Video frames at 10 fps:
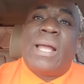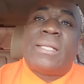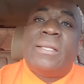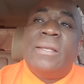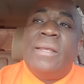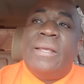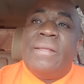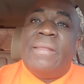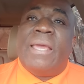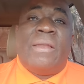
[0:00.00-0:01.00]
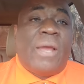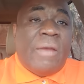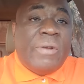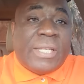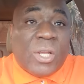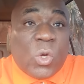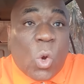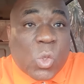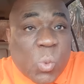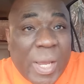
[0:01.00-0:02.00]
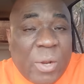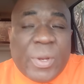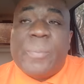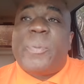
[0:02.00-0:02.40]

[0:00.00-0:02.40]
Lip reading: that, you know, everything goes well with the